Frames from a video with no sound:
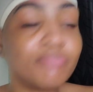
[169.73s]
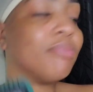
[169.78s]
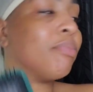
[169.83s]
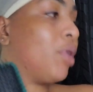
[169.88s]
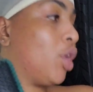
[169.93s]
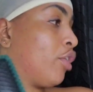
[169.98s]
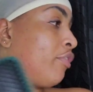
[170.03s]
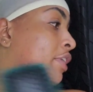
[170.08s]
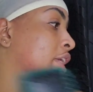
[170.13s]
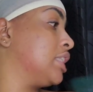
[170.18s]

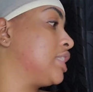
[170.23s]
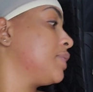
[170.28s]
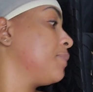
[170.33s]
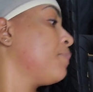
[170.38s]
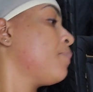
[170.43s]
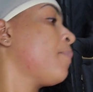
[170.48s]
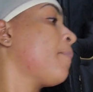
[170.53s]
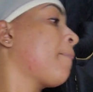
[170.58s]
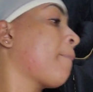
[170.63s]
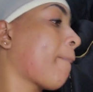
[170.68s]
Me love it.
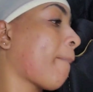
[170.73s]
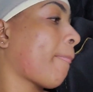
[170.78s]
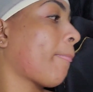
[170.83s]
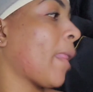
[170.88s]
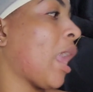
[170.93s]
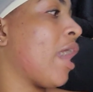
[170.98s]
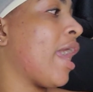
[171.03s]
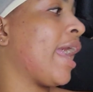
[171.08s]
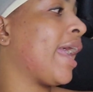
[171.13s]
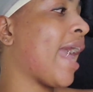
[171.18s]

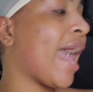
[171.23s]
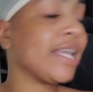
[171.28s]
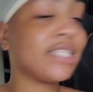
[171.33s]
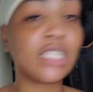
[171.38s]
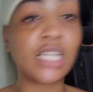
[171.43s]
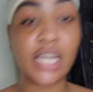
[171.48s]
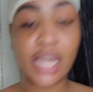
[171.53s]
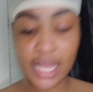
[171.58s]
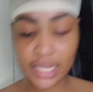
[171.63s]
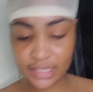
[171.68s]
All right, guys.
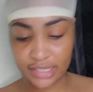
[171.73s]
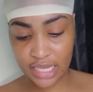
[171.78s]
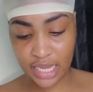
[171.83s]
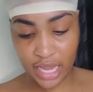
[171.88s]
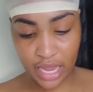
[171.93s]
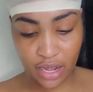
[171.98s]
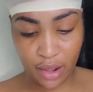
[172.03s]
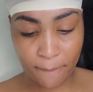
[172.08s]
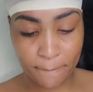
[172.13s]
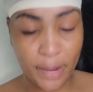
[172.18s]
So, the next thing
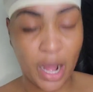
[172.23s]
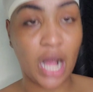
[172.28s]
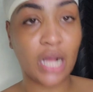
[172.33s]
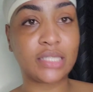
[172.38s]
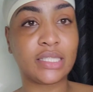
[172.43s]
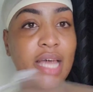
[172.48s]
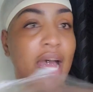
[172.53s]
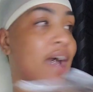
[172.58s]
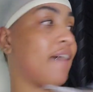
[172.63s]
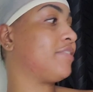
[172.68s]
in the
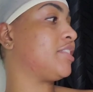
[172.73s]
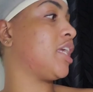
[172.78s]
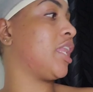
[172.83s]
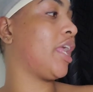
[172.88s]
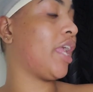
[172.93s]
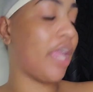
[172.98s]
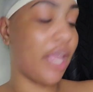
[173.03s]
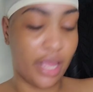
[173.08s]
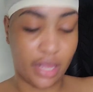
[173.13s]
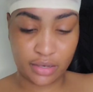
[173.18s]
box after
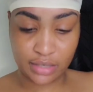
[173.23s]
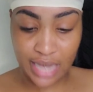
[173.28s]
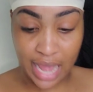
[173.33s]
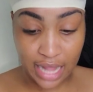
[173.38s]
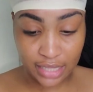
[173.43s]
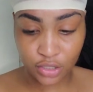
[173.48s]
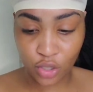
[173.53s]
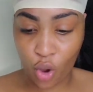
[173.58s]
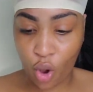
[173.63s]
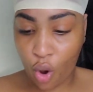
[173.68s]
the
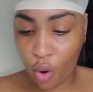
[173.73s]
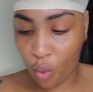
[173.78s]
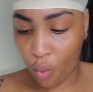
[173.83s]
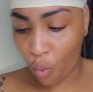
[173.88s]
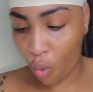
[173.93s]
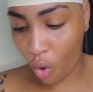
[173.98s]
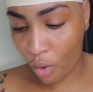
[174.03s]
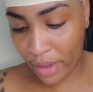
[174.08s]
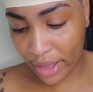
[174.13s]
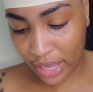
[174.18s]
that's oh,
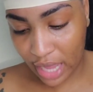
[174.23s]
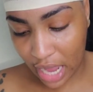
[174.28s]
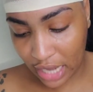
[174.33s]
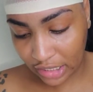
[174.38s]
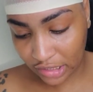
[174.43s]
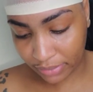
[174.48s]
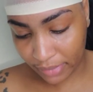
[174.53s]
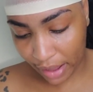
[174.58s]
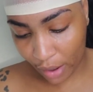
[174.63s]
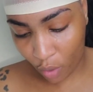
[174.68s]
oh my God,
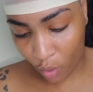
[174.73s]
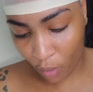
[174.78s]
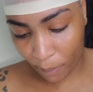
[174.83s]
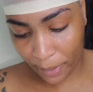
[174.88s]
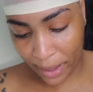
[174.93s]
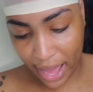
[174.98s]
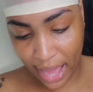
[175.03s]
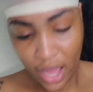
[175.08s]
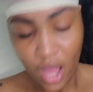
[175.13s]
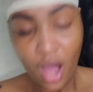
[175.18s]
it's my hope.